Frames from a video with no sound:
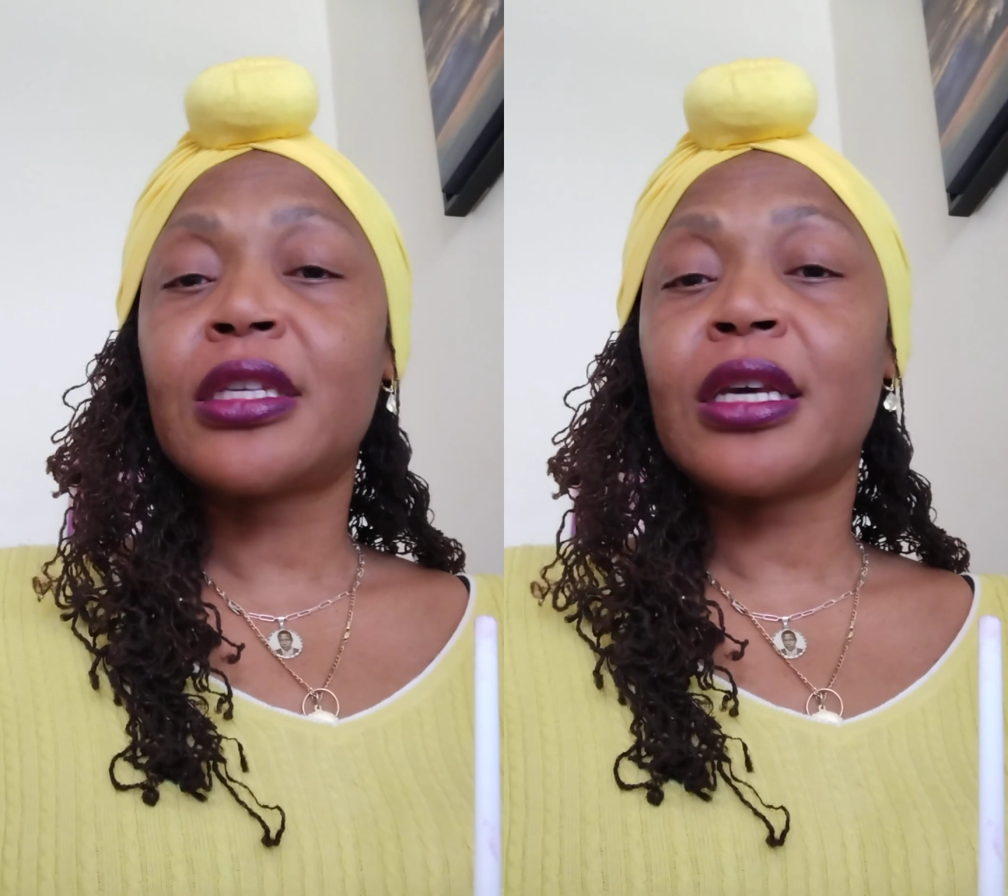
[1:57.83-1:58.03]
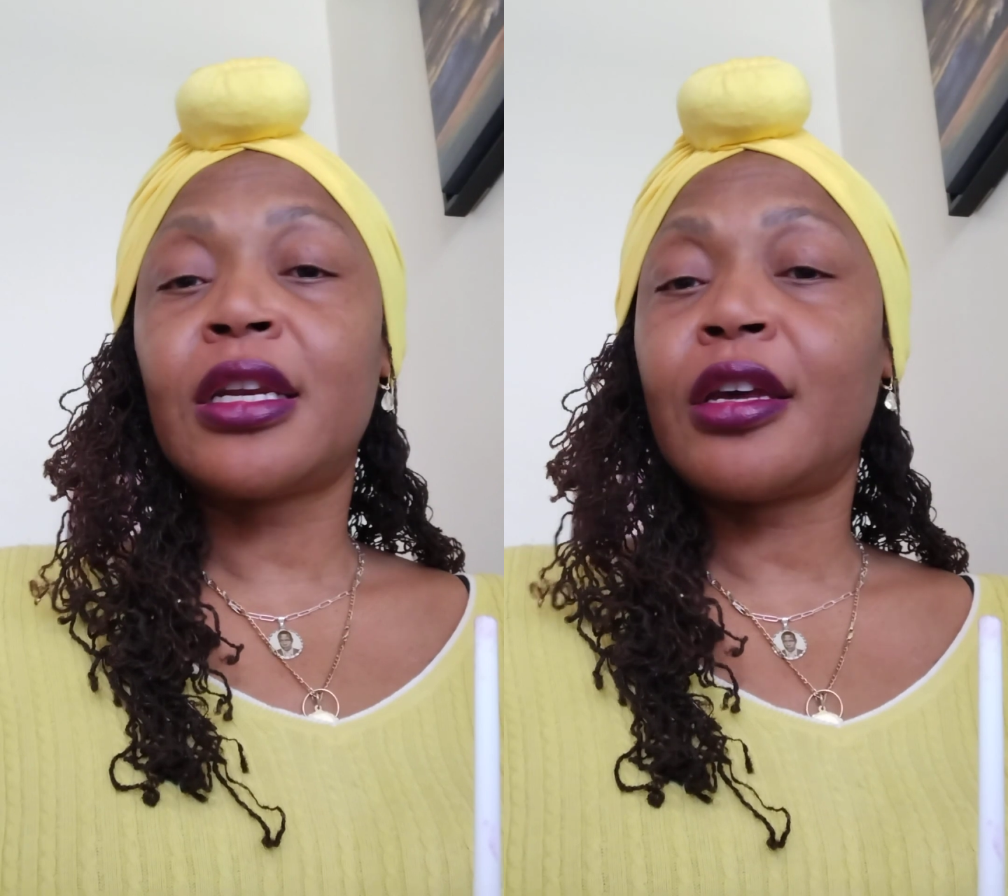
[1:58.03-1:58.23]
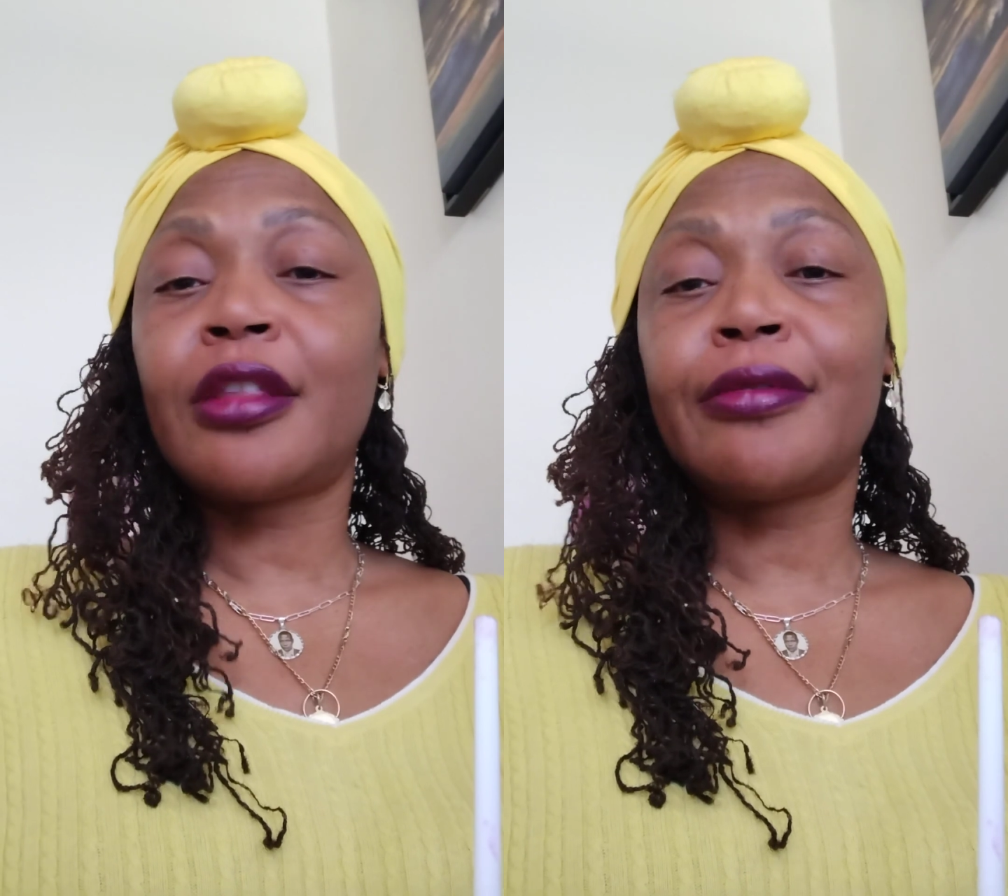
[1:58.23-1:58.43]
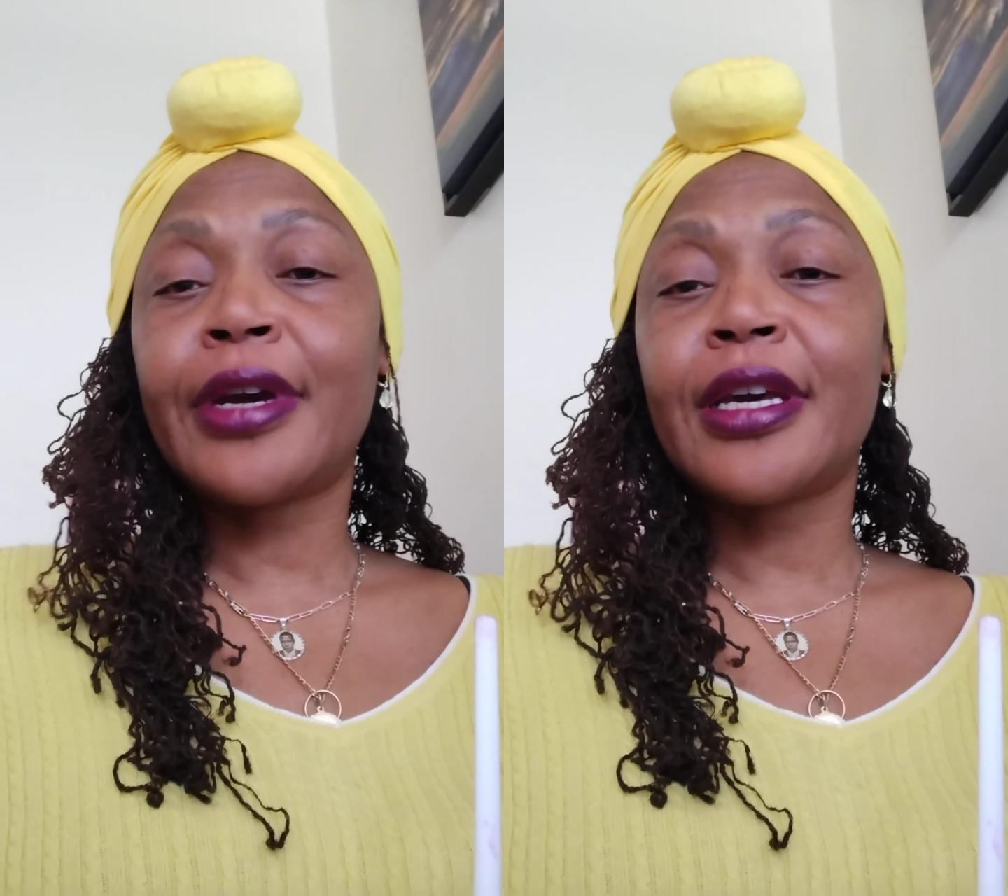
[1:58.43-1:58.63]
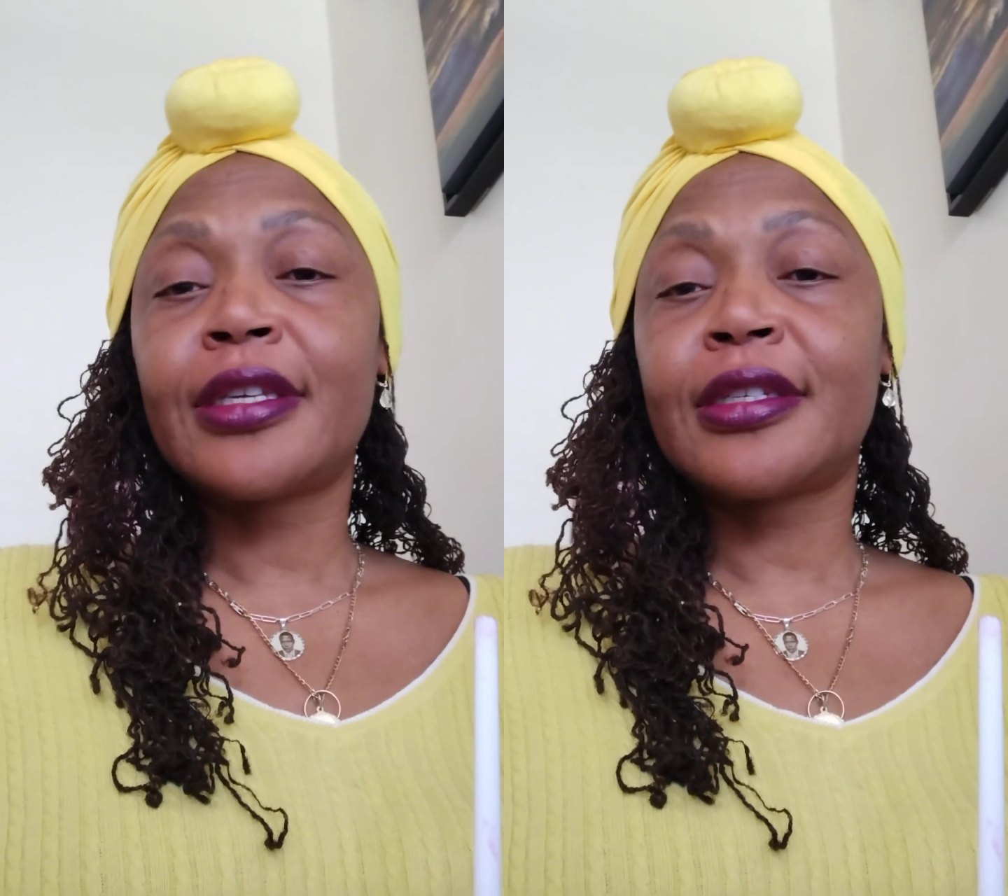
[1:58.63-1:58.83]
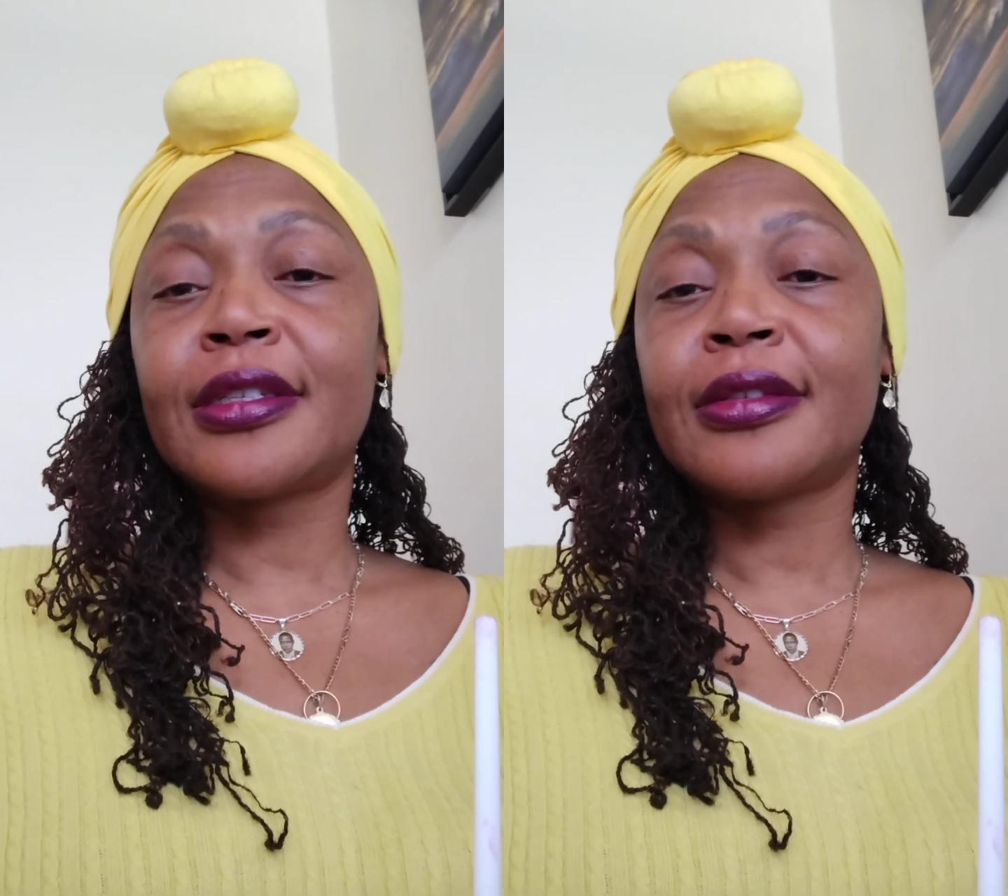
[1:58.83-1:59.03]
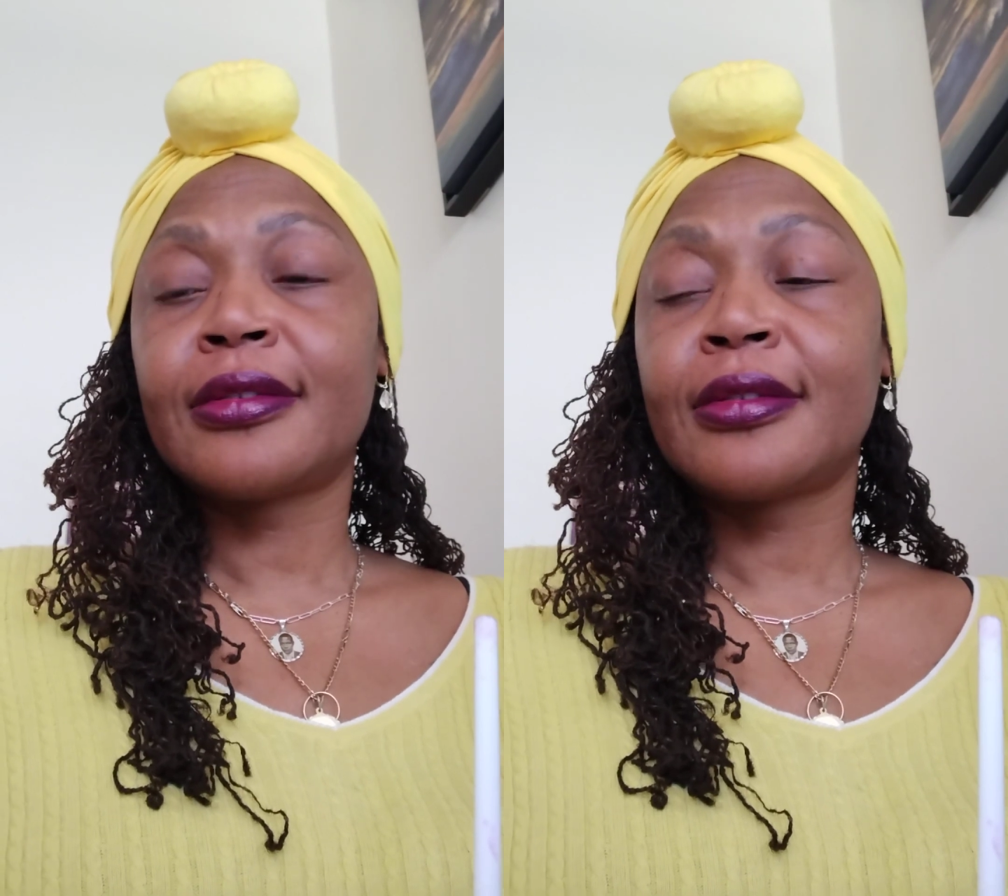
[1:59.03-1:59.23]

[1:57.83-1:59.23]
to any other race,